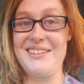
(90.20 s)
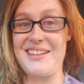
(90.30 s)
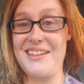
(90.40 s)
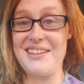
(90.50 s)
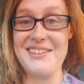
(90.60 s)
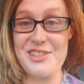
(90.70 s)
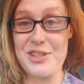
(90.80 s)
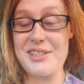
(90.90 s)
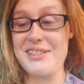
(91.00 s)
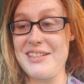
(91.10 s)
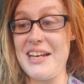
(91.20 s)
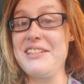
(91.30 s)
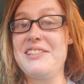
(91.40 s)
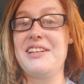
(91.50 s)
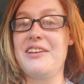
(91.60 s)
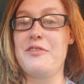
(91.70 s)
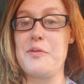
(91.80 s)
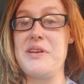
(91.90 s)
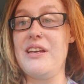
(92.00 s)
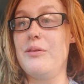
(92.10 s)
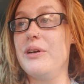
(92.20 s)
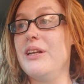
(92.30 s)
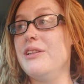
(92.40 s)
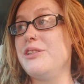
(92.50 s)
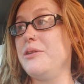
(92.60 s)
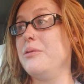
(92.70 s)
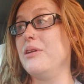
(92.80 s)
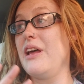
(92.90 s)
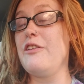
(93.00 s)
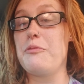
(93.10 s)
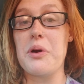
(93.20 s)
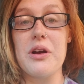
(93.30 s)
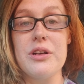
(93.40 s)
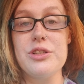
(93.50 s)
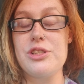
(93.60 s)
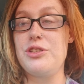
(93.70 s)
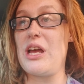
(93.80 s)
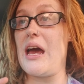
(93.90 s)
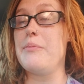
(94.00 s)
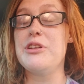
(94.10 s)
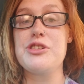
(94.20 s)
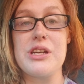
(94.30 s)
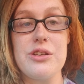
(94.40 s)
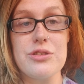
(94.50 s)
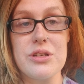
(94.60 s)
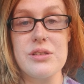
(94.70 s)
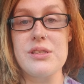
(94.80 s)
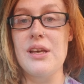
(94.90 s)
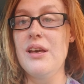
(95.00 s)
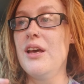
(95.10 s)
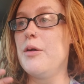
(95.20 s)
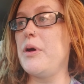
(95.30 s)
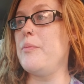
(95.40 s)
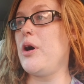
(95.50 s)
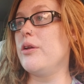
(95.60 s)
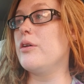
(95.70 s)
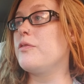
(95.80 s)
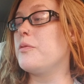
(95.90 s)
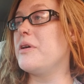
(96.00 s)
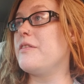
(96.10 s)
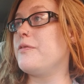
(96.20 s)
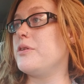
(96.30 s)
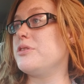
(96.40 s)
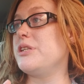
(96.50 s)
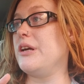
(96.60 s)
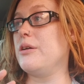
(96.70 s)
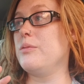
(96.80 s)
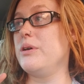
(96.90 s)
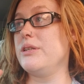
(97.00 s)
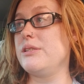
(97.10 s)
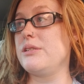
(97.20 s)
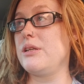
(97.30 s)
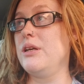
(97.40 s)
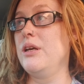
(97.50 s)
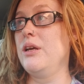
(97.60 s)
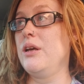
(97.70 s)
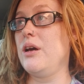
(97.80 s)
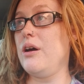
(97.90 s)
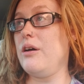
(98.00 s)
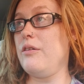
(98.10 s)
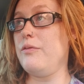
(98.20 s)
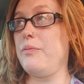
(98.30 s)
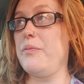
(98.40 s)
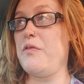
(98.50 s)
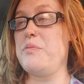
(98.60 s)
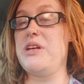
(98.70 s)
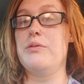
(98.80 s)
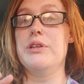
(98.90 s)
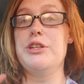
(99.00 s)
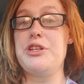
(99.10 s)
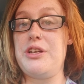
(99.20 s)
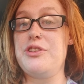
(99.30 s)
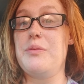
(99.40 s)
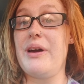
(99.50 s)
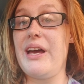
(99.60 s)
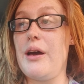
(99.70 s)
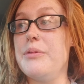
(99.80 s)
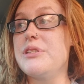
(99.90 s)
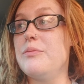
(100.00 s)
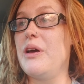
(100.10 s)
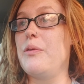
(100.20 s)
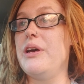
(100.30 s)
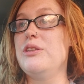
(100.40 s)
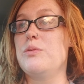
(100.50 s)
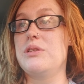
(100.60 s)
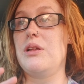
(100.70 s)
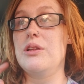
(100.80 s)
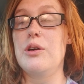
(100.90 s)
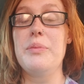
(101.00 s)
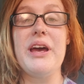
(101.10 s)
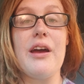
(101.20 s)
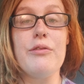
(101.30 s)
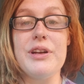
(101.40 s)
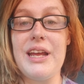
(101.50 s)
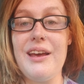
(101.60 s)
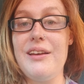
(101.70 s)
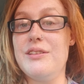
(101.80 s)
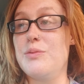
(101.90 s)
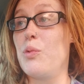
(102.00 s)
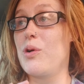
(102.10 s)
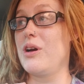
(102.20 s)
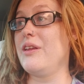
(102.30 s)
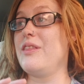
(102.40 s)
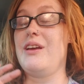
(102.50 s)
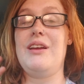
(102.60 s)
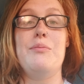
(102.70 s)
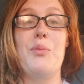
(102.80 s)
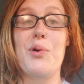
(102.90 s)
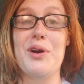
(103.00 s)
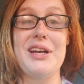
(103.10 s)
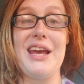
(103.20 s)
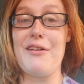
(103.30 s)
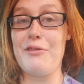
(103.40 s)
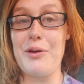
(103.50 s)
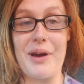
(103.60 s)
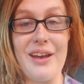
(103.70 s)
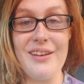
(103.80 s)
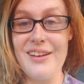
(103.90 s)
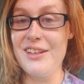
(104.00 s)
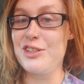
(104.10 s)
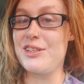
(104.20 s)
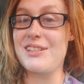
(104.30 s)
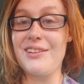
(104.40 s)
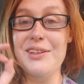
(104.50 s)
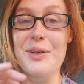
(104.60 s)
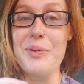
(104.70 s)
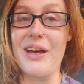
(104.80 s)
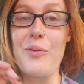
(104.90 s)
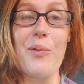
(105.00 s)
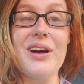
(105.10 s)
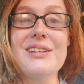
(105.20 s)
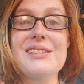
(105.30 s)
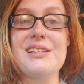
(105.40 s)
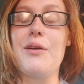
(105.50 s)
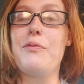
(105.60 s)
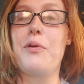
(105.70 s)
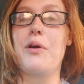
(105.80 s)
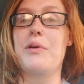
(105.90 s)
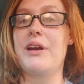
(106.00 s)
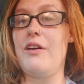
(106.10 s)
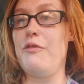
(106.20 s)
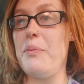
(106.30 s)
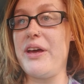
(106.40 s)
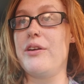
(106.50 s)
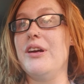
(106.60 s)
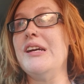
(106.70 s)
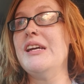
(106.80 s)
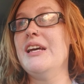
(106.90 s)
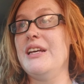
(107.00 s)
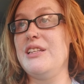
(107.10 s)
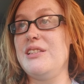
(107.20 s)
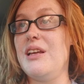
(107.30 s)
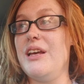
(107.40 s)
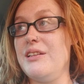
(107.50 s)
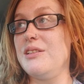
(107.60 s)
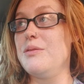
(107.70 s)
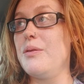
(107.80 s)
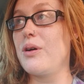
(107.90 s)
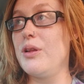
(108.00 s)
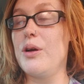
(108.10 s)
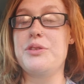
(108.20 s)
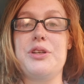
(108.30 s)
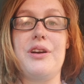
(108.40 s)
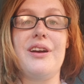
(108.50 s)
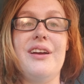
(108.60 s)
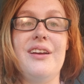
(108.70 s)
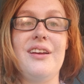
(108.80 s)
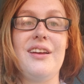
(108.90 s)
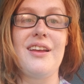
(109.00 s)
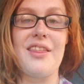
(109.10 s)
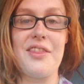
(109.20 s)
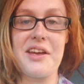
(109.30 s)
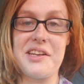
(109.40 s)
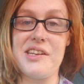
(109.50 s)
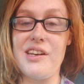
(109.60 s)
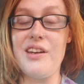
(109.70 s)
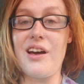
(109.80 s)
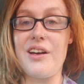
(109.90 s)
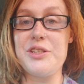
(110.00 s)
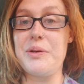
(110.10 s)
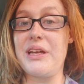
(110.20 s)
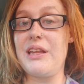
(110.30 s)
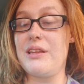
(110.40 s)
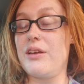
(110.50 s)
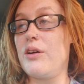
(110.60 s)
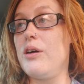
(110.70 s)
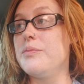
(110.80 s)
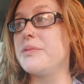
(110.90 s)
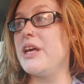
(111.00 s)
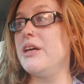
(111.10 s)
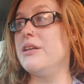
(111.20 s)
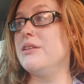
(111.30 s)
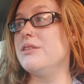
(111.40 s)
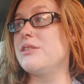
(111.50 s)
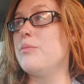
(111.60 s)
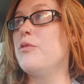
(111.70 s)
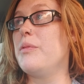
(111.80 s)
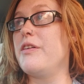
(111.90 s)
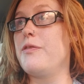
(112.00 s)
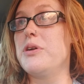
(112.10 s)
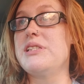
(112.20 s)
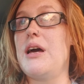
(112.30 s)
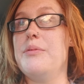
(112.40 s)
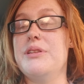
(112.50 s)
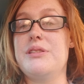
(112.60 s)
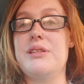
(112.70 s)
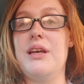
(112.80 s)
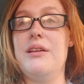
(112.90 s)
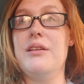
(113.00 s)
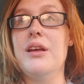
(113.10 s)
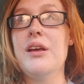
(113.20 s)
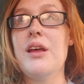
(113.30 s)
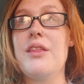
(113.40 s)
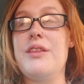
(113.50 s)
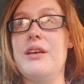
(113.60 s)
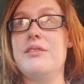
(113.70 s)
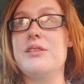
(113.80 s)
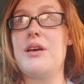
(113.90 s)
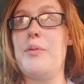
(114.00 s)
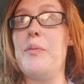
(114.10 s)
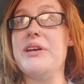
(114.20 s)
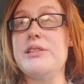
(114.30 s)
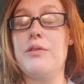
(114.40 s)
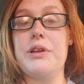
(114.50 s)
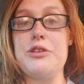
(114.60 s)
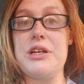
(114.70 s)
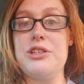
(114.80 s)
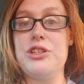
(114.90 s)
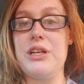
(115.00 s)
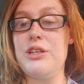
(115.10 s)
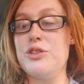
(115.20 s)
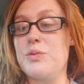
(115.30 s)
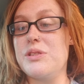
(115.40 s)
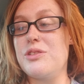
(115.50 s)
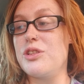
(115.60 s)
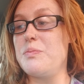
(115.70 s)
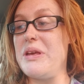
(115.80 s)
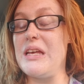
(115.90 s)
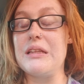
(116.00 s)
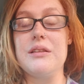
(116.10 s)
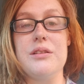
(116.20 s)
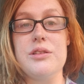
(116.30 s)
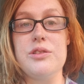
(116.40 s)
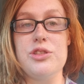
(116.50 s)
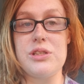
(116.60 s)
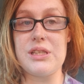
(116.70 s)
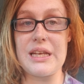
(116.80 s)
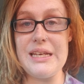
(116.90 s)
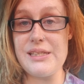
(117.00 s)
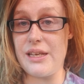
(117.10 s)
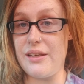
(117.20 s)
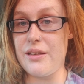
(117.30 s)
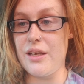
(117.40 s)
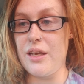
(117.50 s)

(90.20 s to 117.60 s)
than just nesting for me. It went into a life purge, habit changes. My motto for my first year was of me really changing my habits and my ways was a little bit every day is more in every way. Just a little bit, one step forward of better is closer than not doing anything at all. And some of my first habits and things about myself that I tried to change was just being lazy,